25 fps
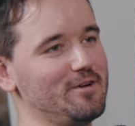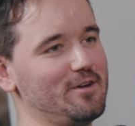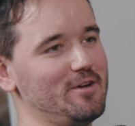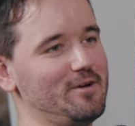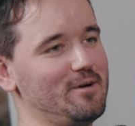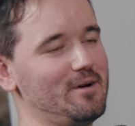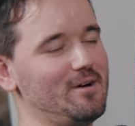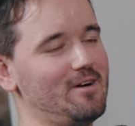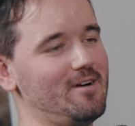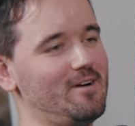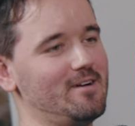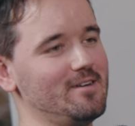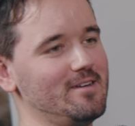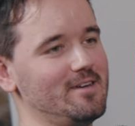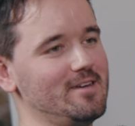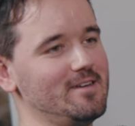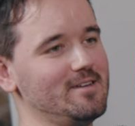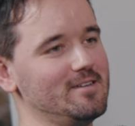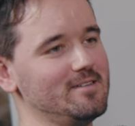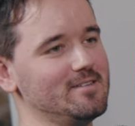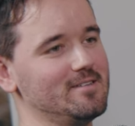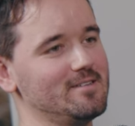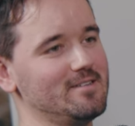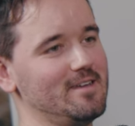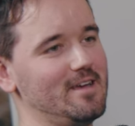I know how hard it
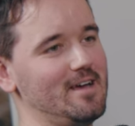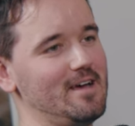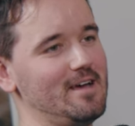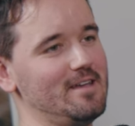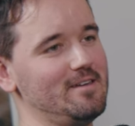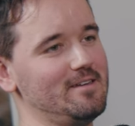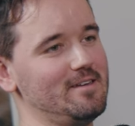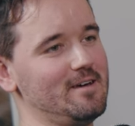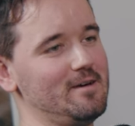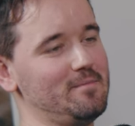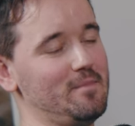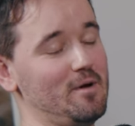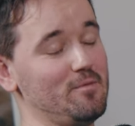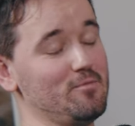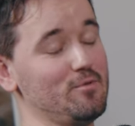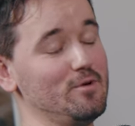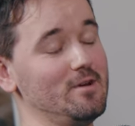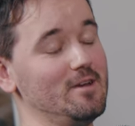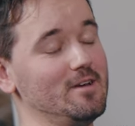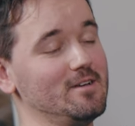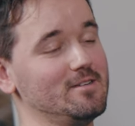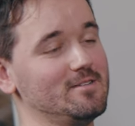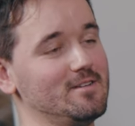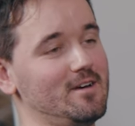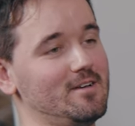is, and um, I'm
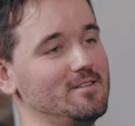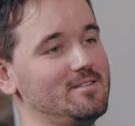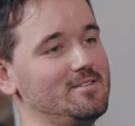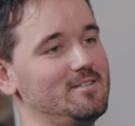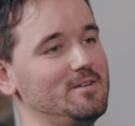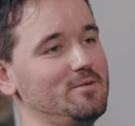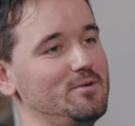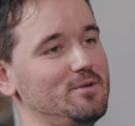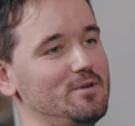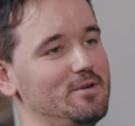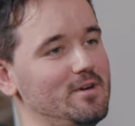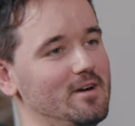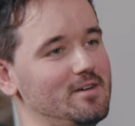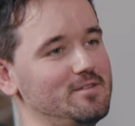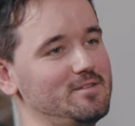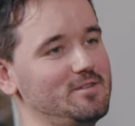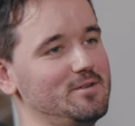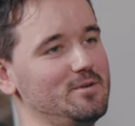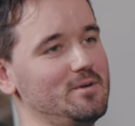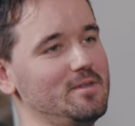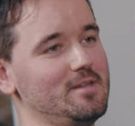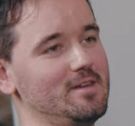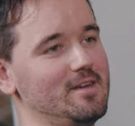really excited to see what you guys do